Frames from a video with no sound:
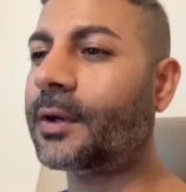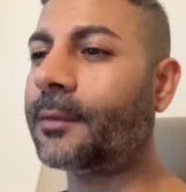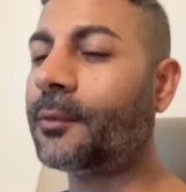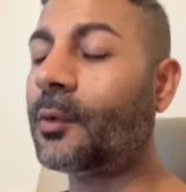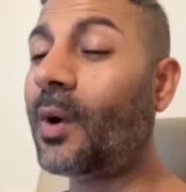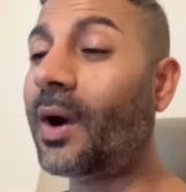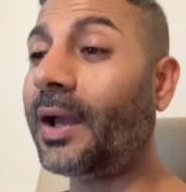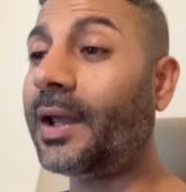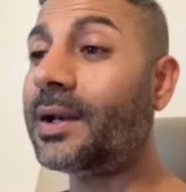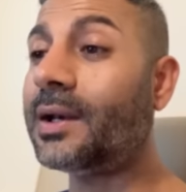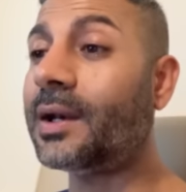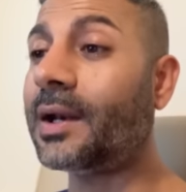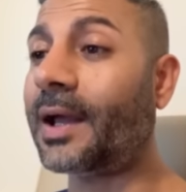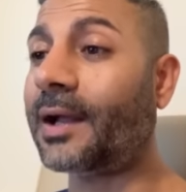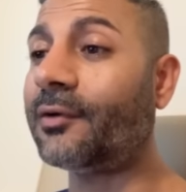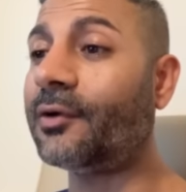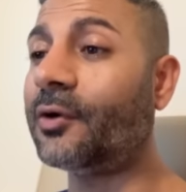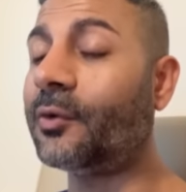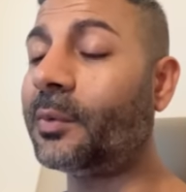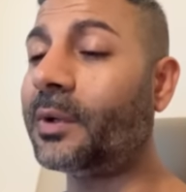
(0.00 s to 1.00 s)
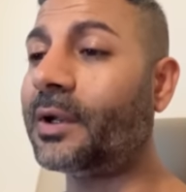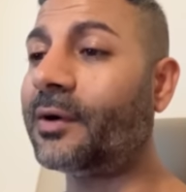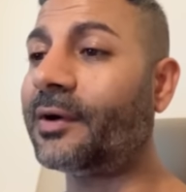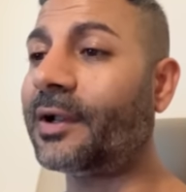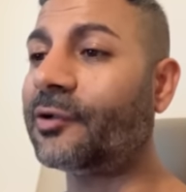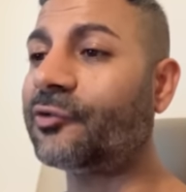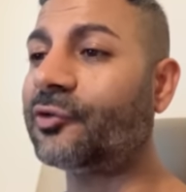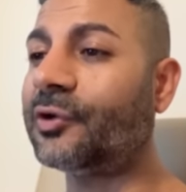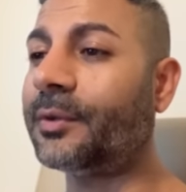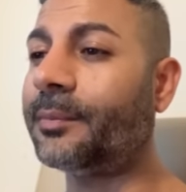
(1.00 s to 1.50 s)
Quite a narrow ear
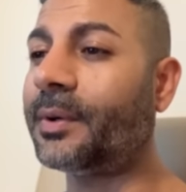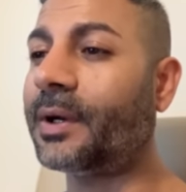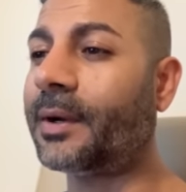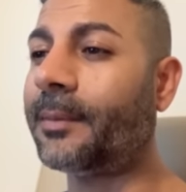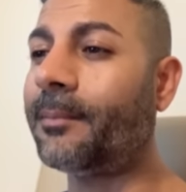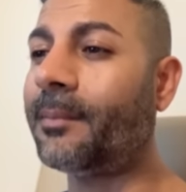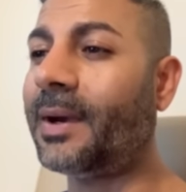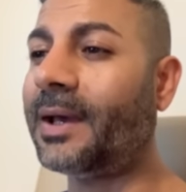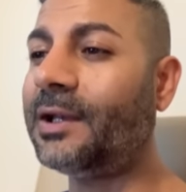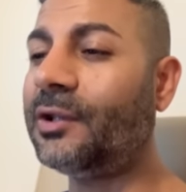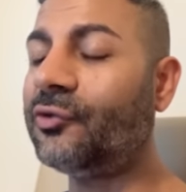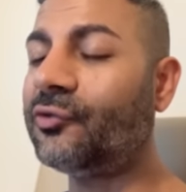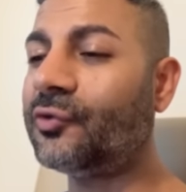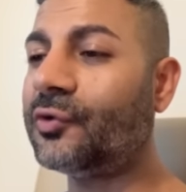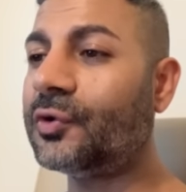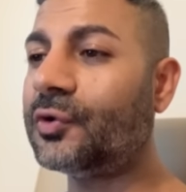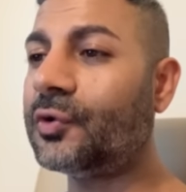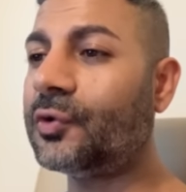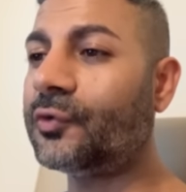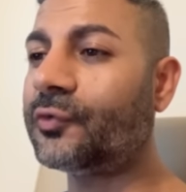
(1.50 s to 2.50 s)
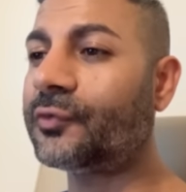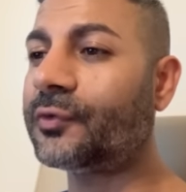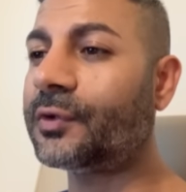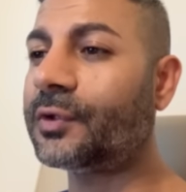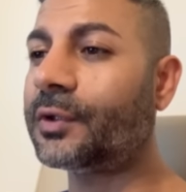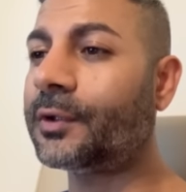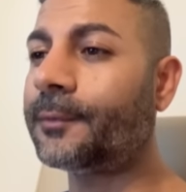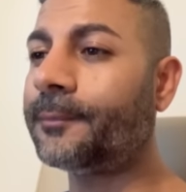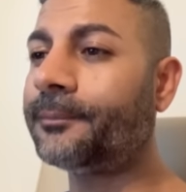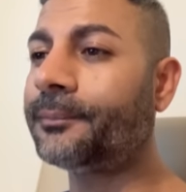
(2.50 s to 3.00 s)
actually, but I managed to use the